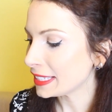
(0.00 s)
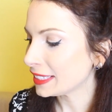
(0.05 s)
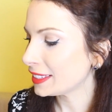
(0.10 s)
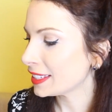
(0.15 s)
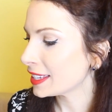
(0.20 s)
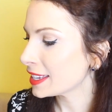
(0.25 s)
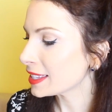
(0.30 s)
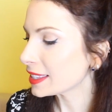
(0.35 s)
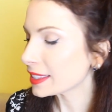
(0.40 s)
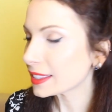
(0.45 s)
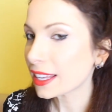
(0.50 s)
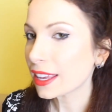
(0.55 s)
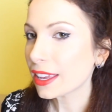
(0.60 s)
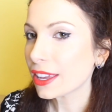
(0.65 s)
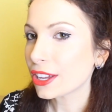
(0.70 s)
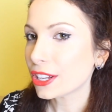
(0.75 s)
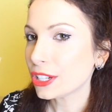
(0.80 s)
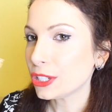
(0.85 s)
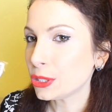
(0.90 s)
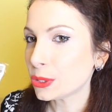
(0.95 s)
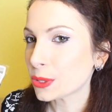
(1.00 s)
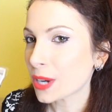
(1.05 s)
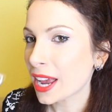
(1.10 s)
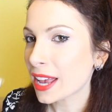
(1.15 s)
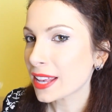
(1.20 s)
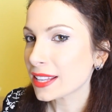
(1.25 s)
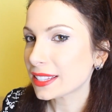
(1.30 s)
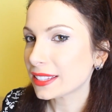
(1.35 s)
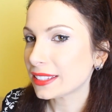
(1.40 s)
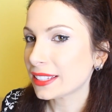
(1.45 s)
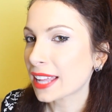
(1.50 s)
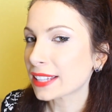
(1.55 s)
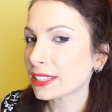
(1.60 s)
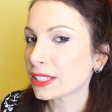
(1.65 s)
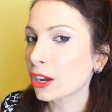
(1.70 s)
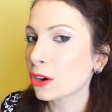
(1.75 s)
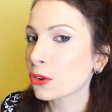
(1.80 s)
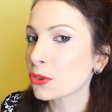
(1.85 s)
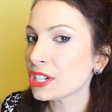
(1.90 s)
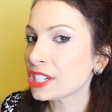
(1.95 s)
is this dress
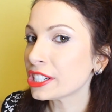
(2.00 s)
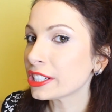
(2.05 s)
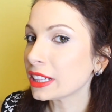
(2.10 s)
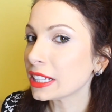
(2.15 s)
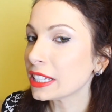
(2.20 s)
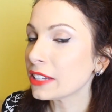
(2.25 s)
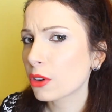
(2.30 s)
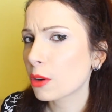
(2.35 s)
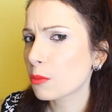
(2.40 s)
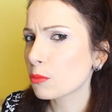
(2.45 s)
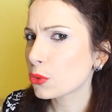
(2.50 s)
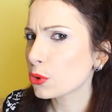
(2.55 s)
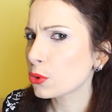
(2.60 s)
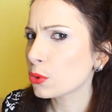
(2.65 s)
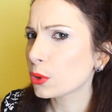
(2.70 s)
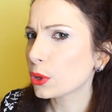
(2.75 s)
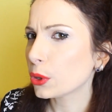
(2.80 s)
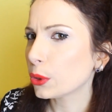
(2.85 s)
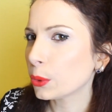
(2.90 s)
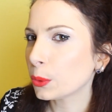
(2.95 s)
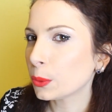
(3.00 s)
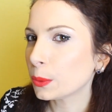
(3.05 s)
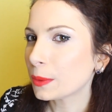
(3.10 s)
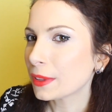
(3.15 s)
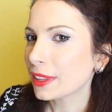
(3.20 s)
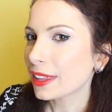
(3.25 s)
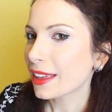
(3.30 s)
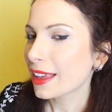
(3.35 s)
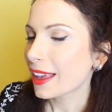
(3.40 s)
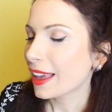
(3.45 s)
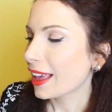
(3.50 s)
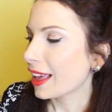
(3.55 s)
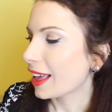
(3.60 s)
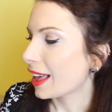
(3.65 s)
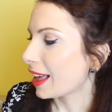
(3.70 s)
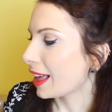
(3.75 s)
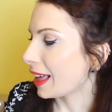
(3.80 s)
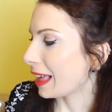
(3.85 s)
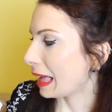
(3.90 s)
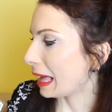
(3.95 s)
that's originally from Boohoo
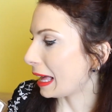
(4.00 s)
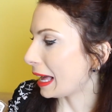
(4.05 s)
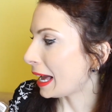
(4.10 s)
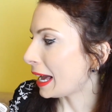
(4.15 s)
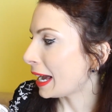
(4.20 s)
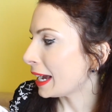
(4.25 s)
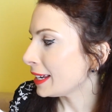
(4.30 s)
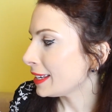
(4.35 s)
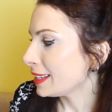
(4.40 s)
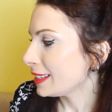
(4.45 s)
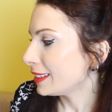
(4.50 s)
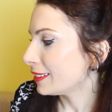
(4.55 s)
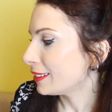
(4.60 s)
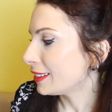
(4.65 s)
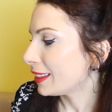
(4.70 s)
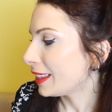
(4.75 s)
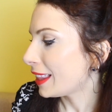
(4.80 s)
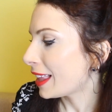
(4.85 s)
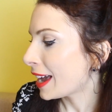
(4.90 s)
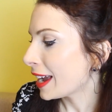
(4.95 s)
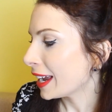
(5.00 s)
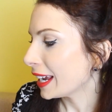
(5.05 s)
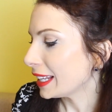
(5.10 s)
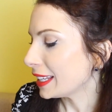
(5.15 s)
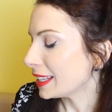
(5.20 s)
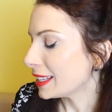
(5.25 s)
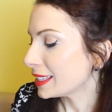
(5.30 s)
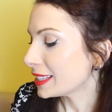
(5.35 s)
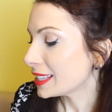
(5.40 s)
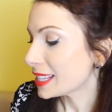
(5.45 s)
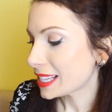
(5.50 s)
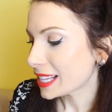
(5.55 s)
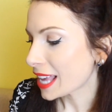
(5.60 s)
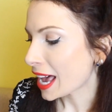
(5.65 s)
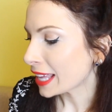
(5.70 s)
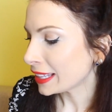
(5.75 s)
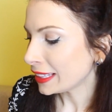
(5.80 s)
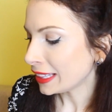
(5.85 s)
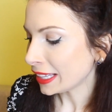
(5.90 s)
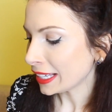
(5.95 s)
I don't like this,
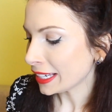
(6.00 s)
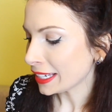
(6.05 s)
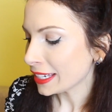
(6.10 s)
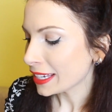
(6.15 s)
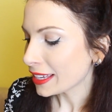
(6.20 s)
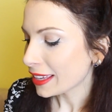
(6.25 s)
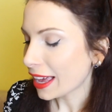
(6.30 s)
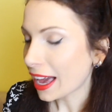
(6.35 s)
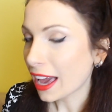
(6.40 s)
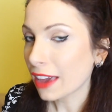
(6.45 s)
sadly.